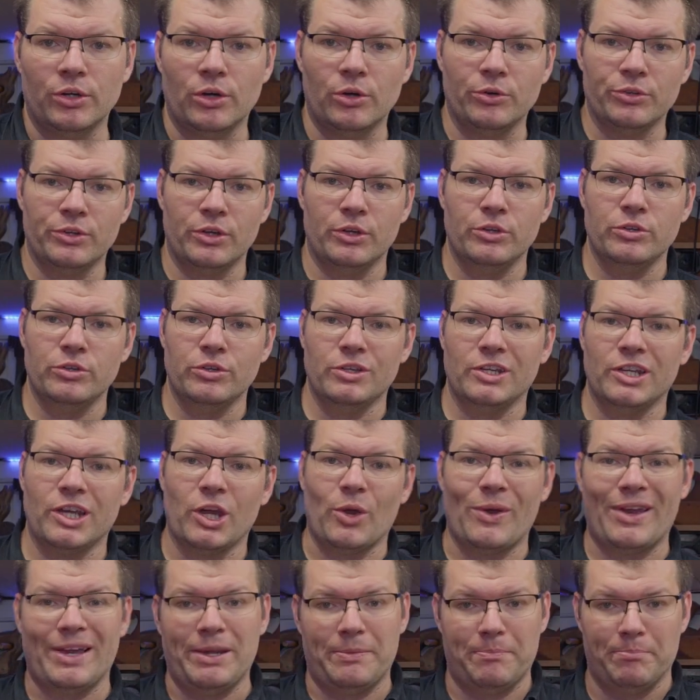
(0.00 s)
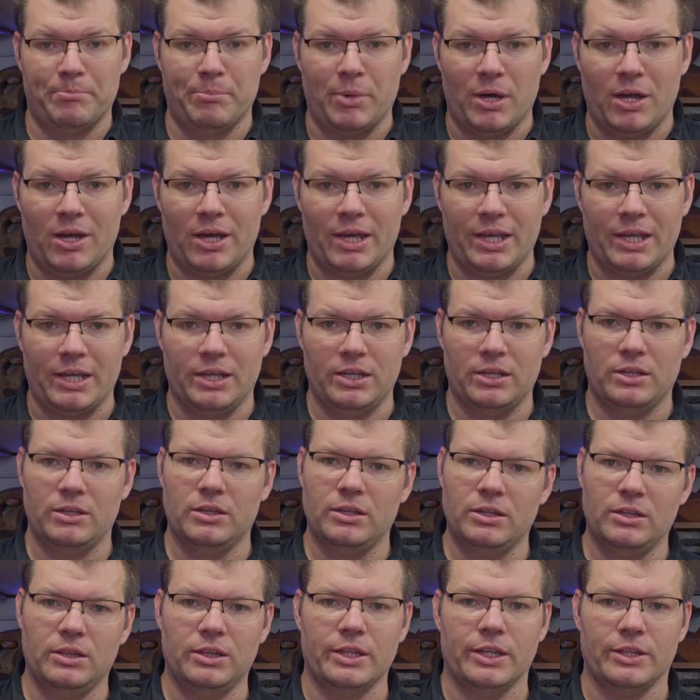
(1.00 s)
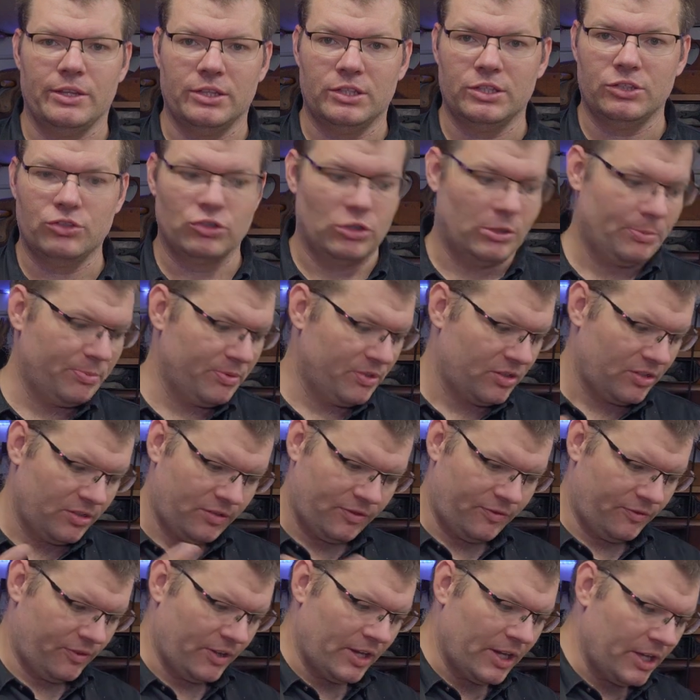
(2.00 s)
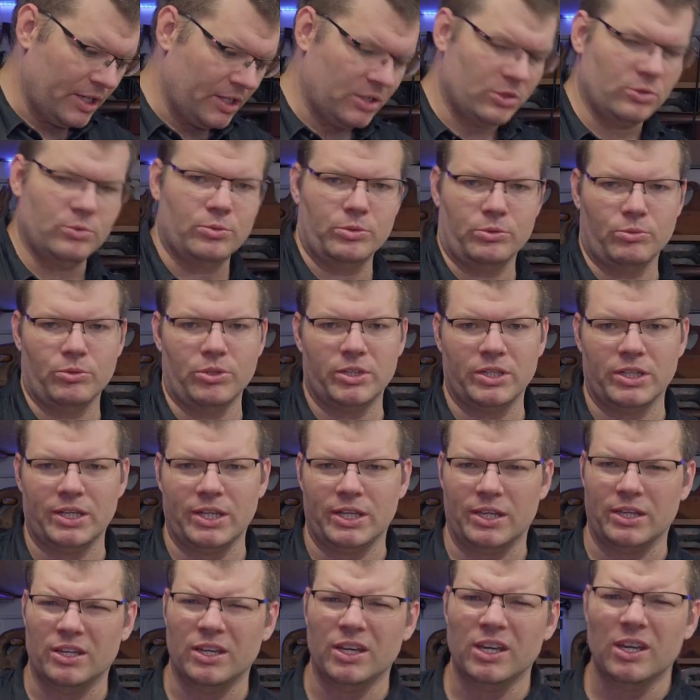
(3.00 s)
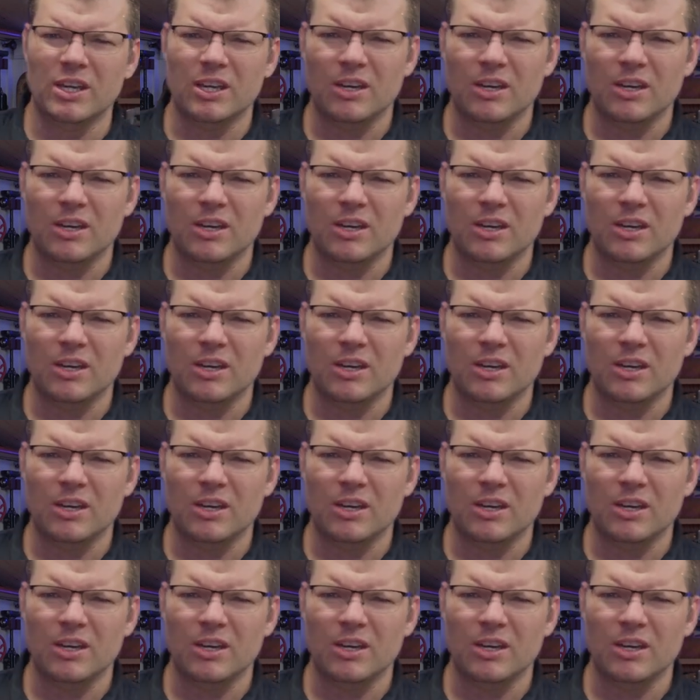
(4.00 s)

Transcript: although you can go out and buy leather strops for Handtool woodworking